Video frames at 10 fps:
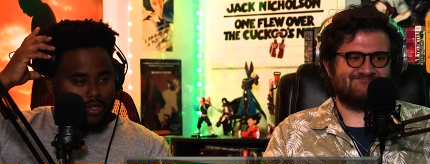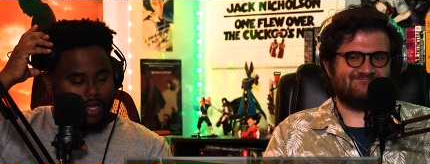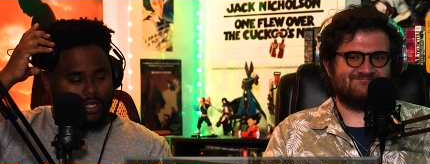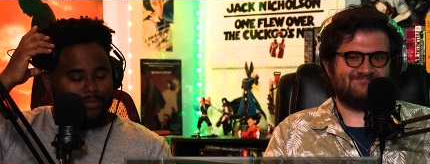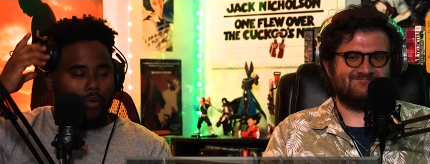
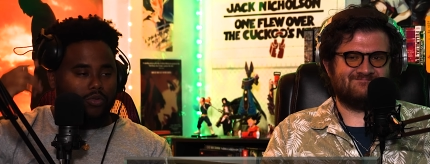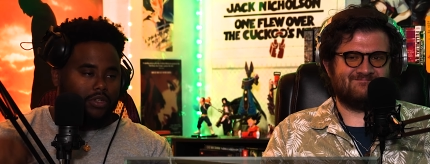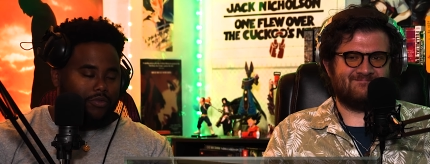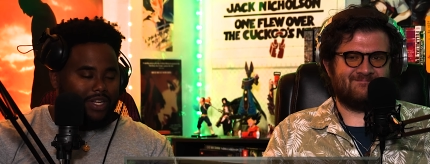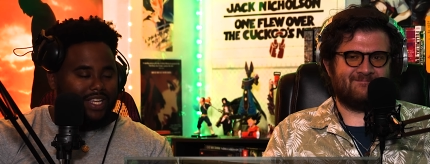Speaker 1: Exposing
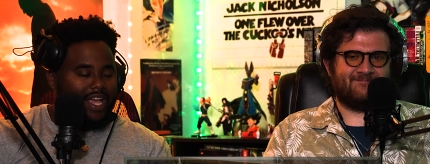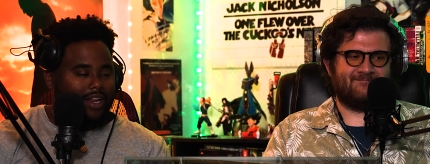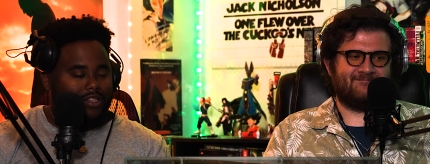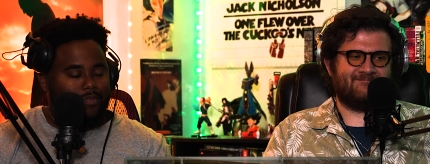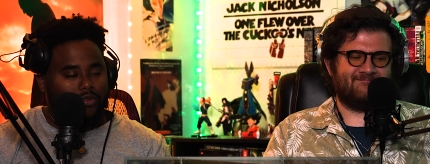Reed's al
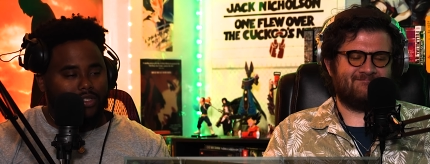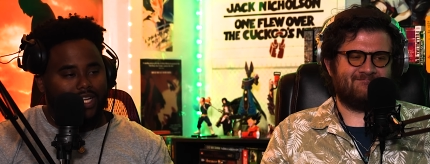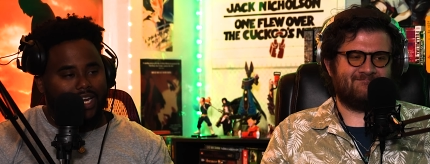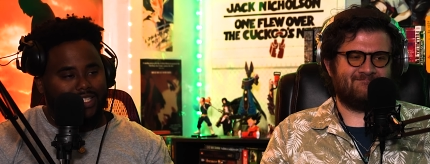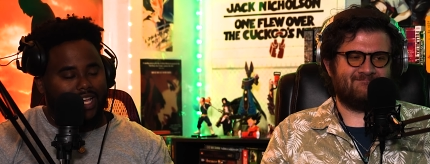exposing
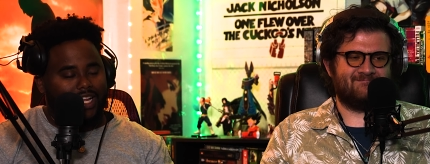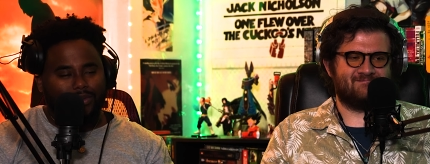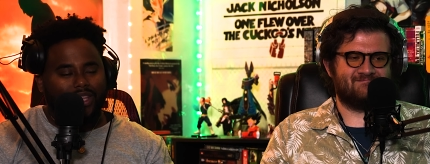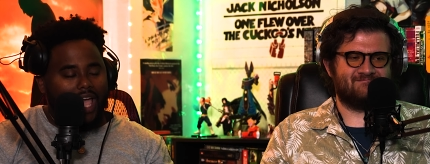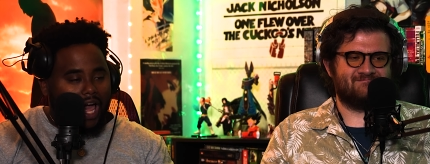Teddy's aliens. What
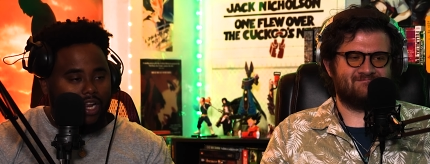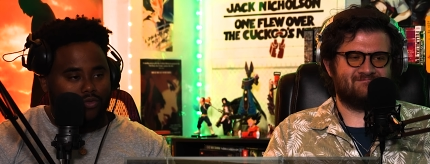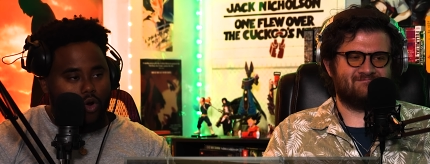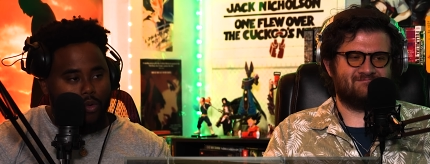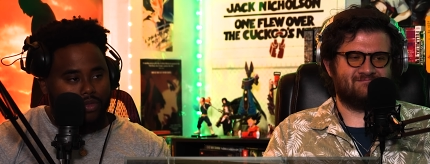the hell is
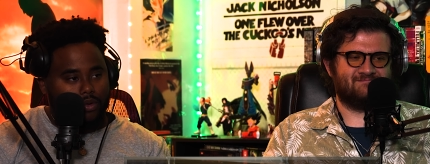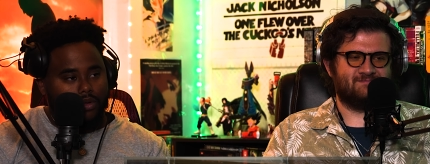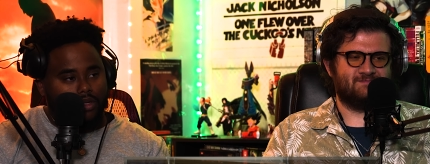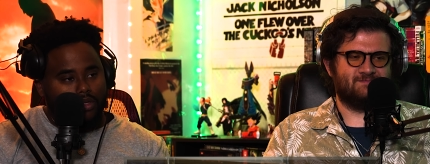wrong with you?